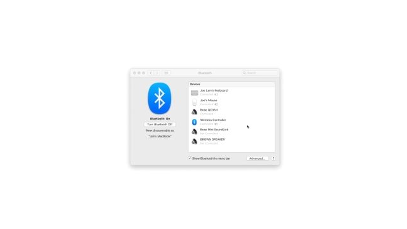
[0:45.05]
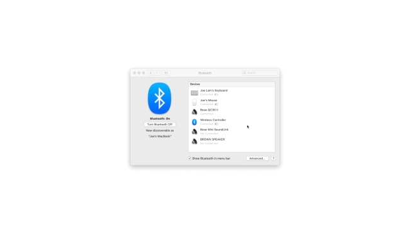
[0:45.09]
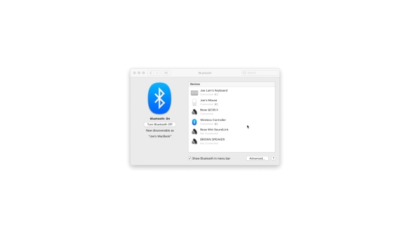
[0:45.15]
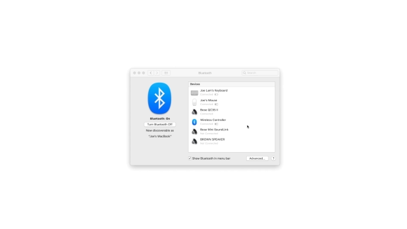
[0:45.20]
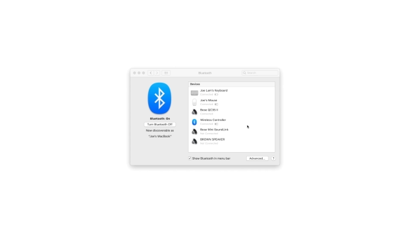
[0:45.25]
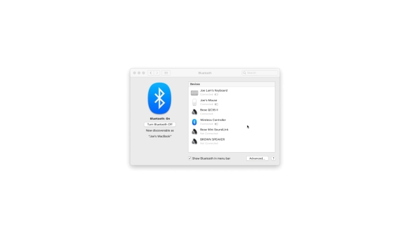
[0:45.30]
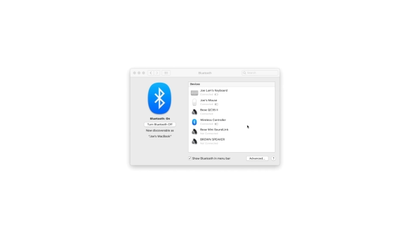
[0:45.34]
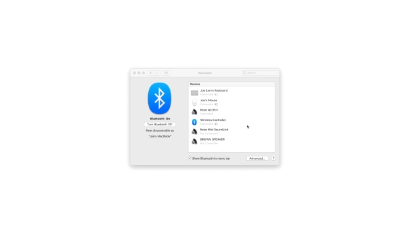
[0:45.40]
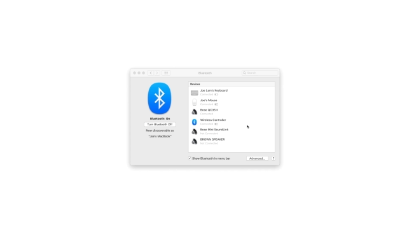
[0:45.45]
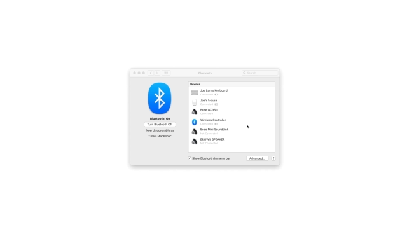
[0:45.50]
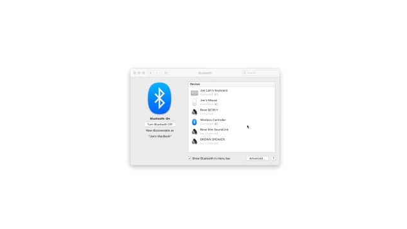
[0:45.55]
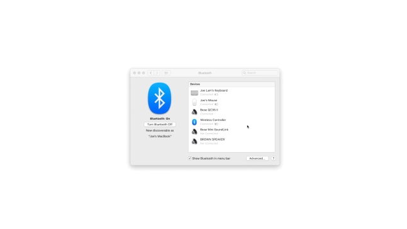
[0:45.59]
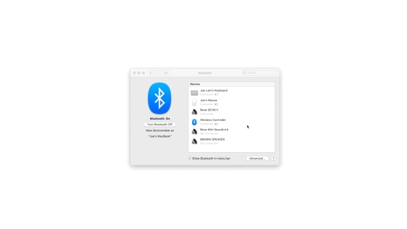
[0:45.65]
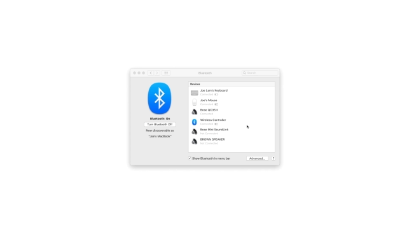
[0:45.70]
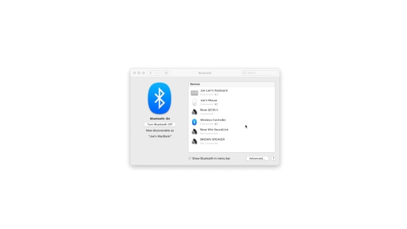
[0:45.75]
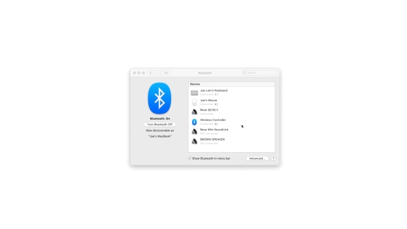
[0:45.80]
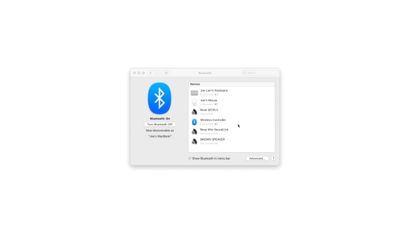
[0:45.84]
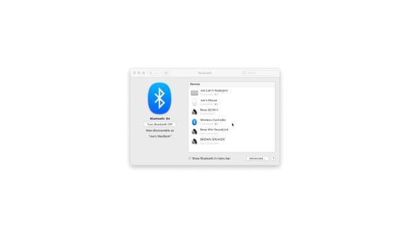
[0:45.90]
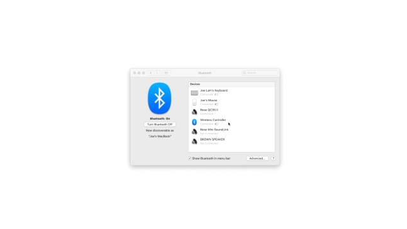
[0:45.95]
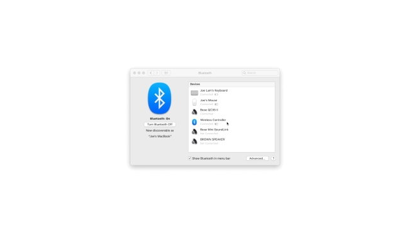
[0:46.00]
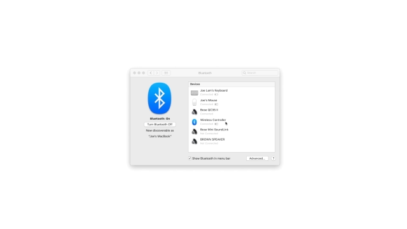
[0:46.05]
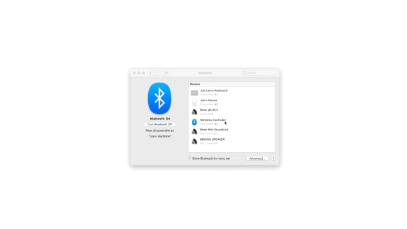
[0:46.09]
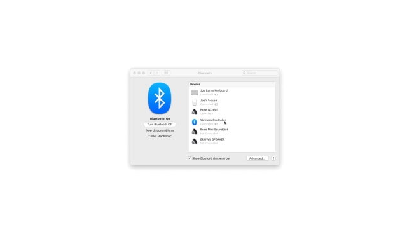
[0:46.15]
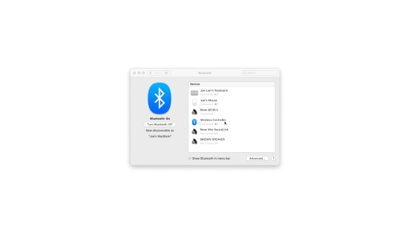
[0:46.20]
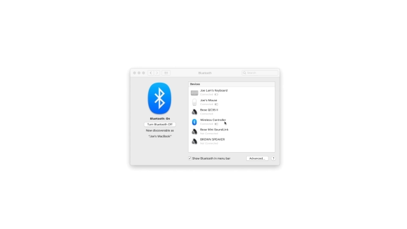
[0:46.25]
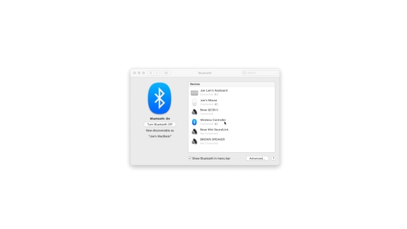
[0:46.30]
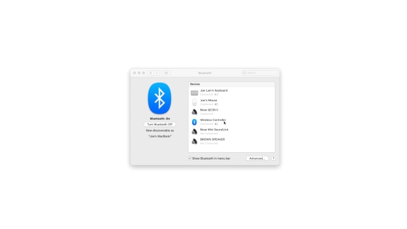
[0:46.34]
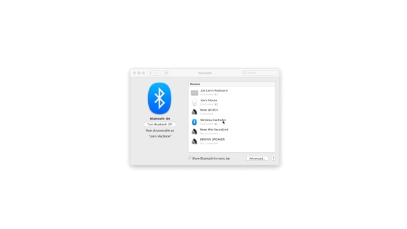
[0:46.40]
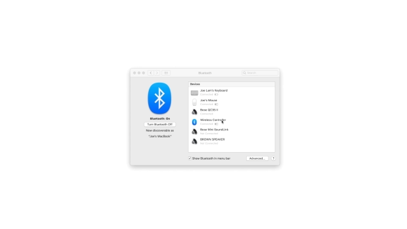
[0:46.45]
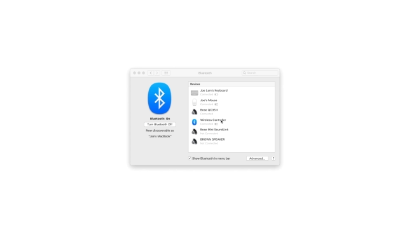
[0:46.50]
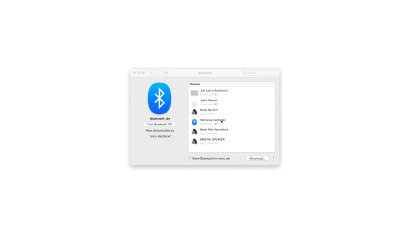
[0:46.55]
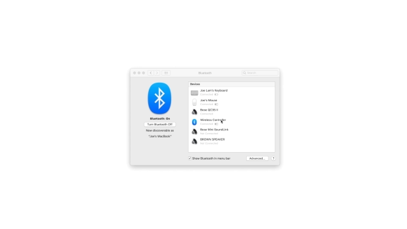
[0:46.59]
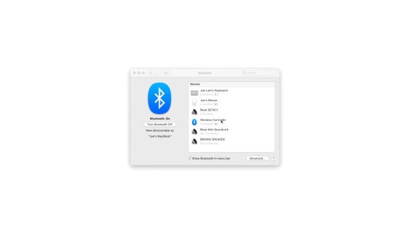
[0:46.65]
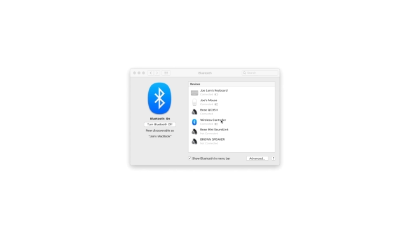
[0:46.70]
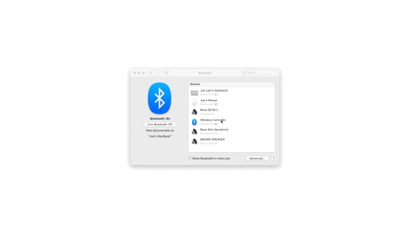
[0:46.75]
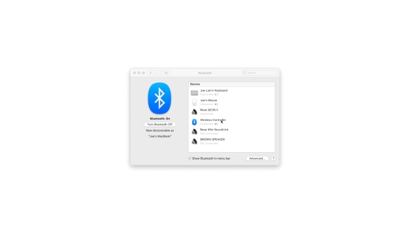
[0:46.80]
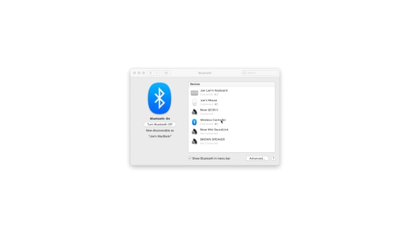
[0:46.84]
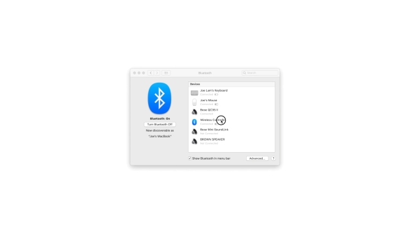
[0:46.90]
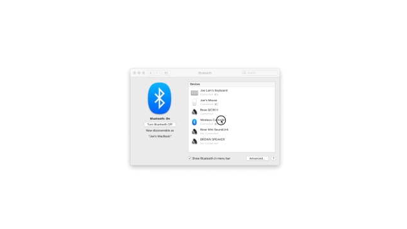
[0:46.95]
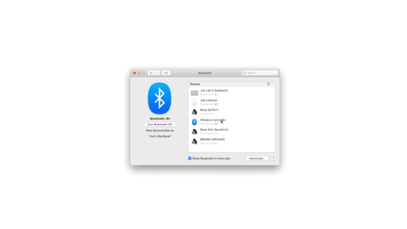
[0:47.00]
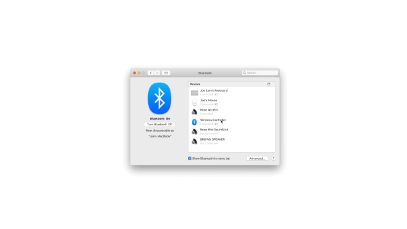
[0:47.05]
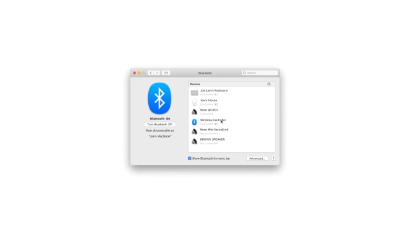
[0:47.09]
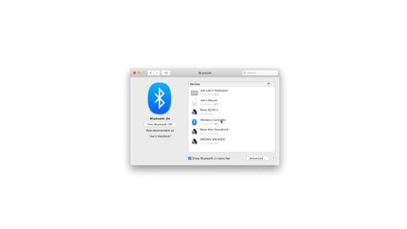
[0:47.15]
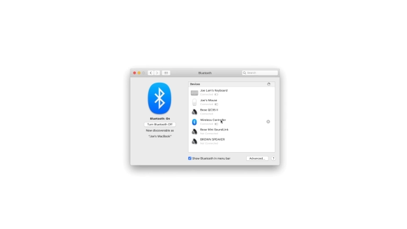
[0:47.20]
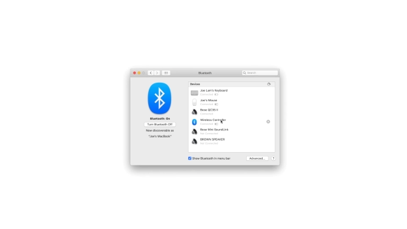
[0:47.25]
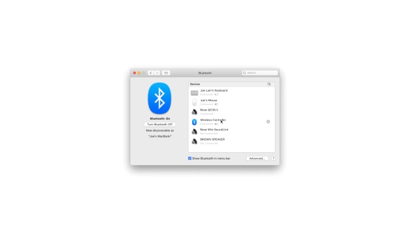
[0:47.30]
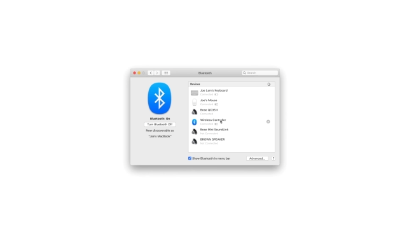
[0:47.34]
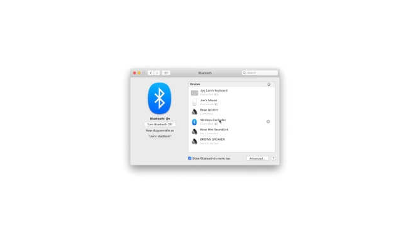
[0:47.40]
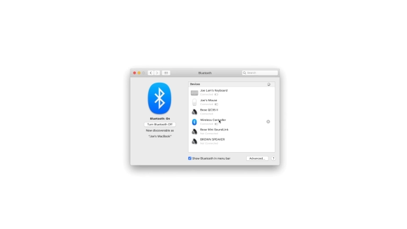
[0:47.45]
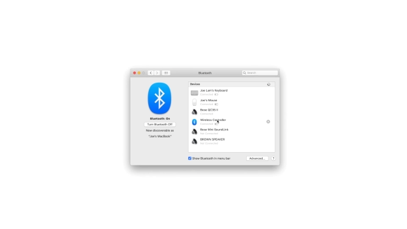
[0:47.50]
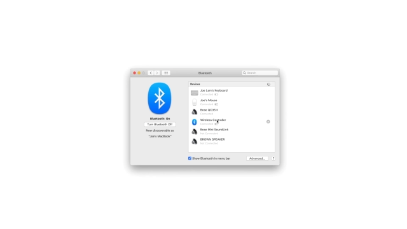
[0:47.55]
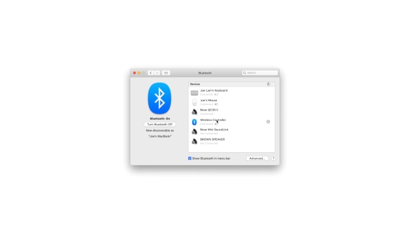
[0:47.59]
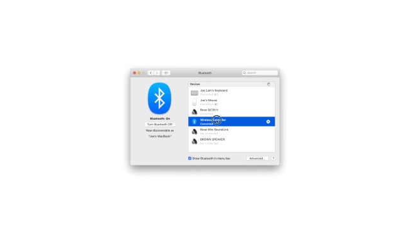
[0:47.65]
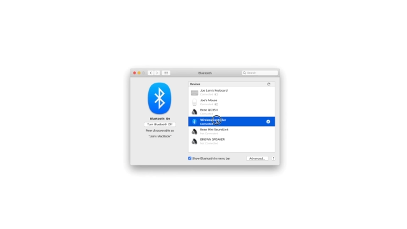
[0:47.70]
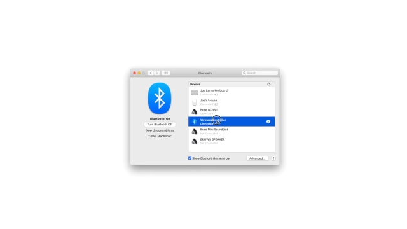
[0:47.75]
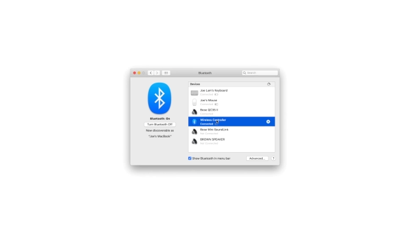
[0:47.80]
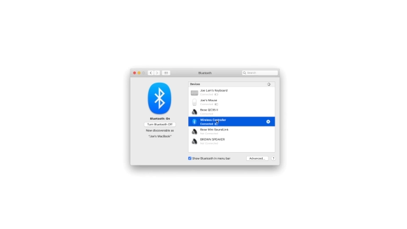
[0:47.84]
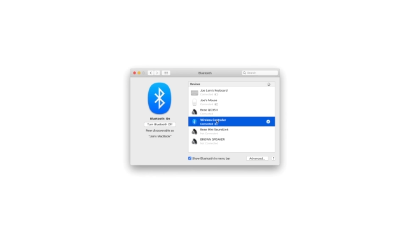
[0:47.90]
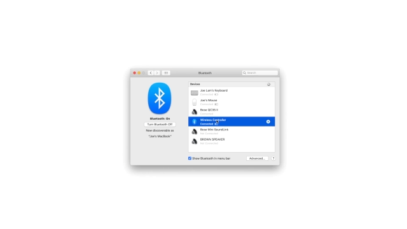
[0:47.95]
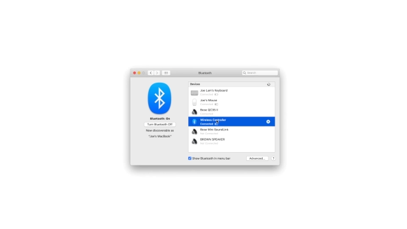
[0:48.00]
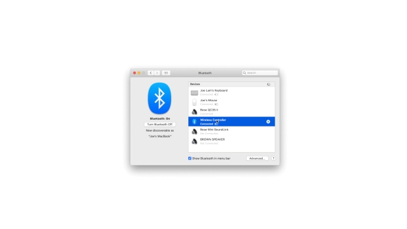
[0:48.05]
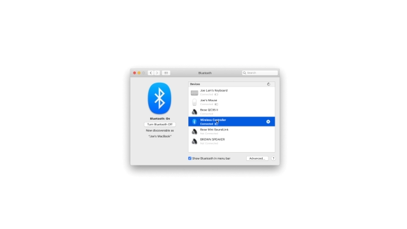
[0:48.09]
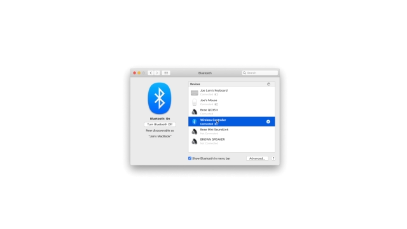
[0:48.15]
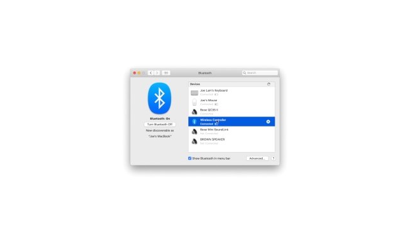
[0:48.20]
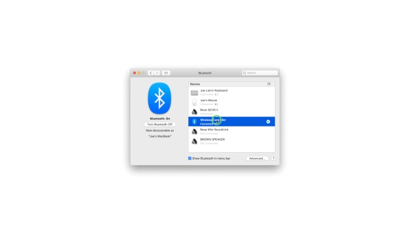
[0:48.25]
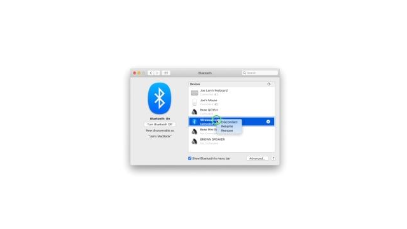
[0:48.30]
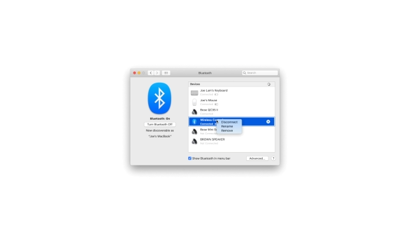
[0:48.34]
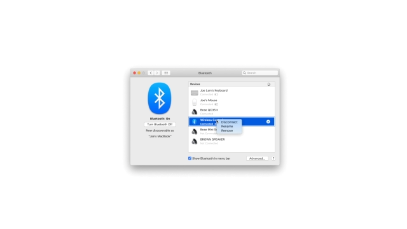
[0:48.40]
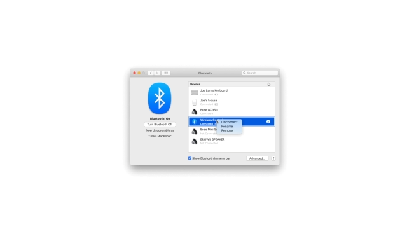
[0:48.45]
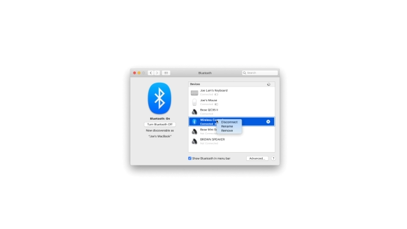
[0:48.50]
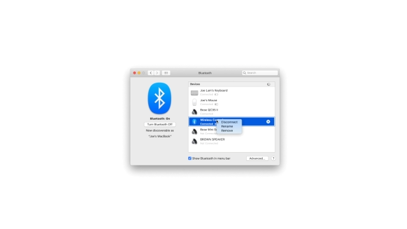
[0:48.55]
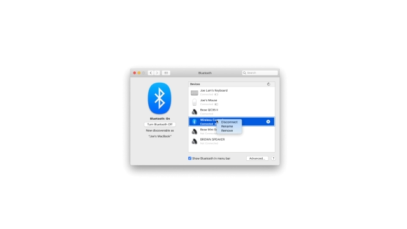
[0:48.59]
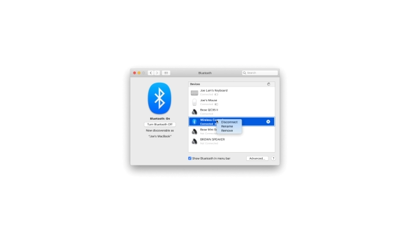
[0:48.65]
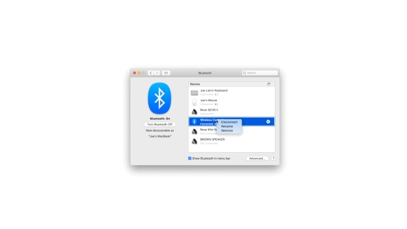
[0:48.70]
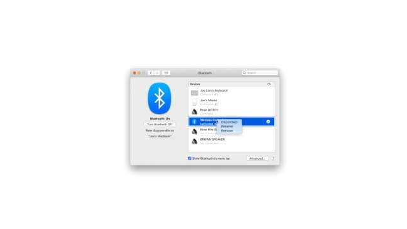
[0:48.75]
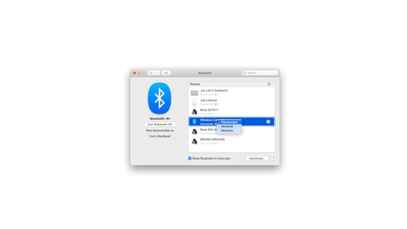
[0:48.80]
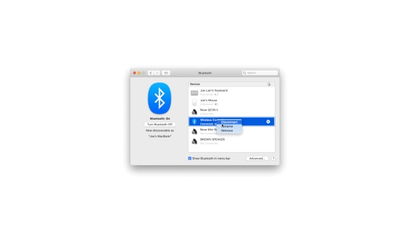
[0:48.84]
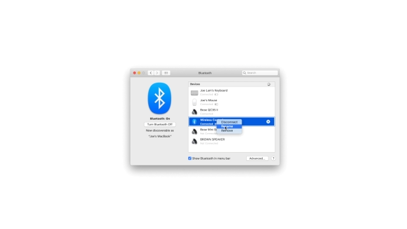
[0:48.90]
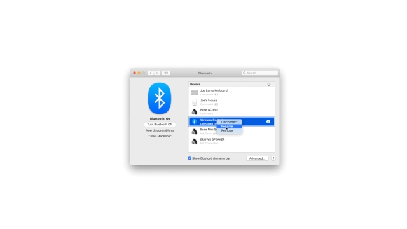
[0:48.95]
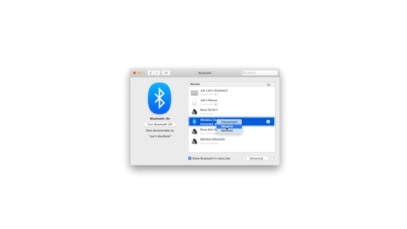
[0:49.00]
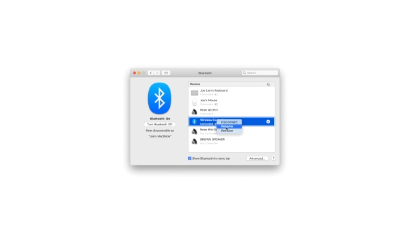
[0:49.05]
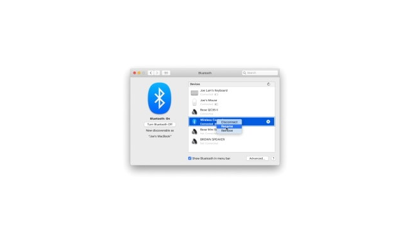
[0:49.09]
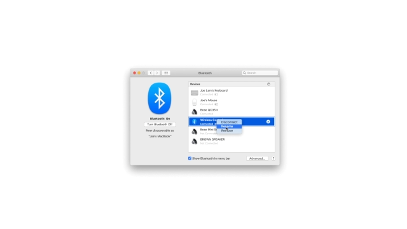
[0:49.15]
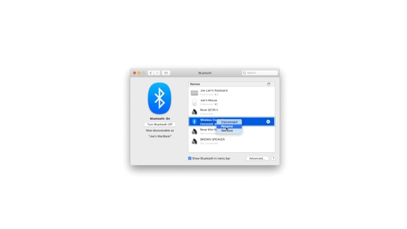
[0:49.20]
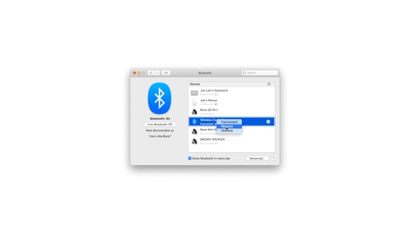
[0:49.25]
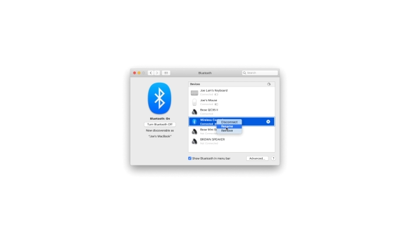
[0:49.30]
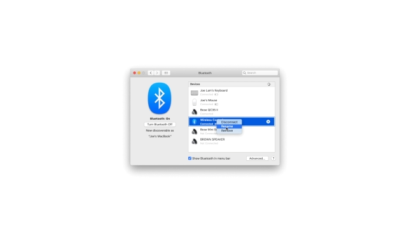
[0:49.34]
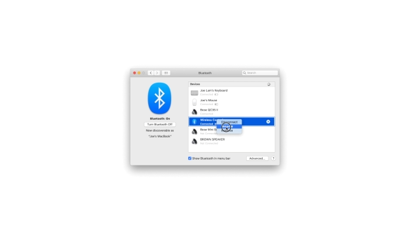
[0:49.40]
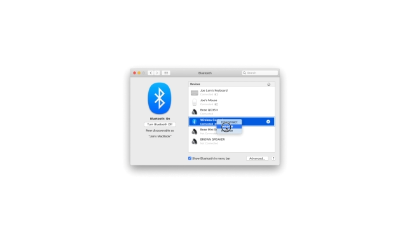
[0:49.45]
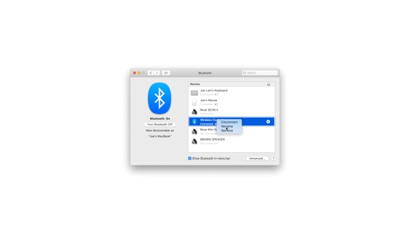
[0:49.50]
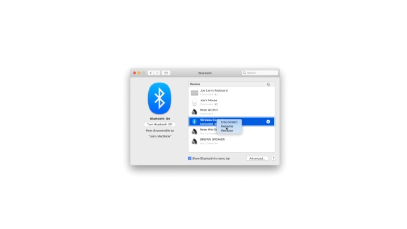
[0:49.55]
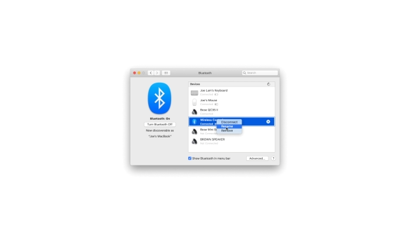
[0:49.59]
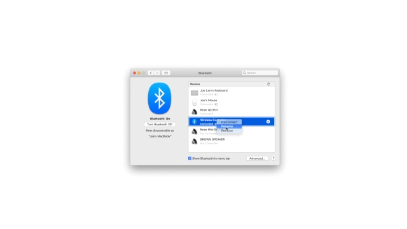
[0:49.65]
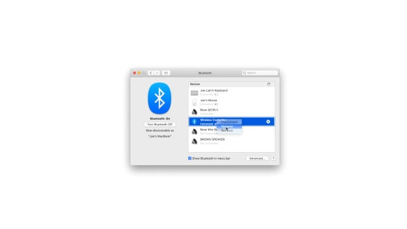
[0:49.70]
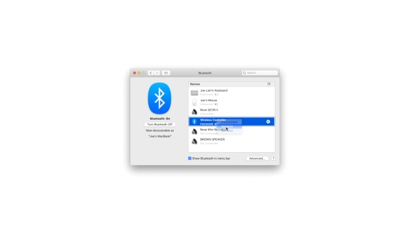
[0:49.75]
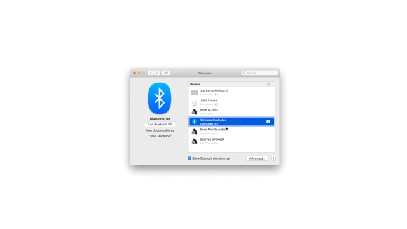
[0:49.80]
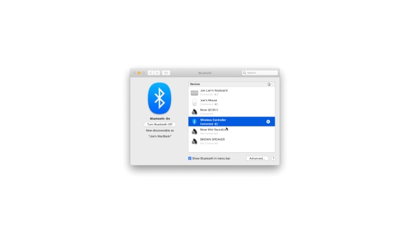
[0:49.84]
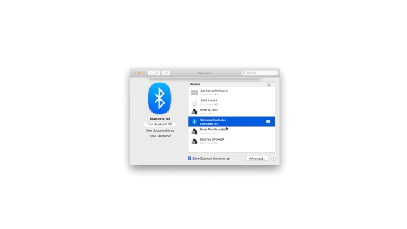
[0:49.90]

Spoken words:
[unreadable: no face in view]